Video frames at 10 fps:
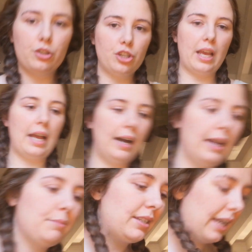the chair
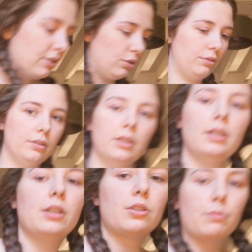I am sat on.
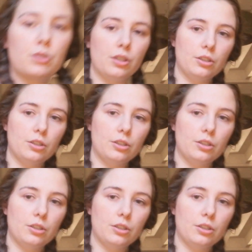So I'm just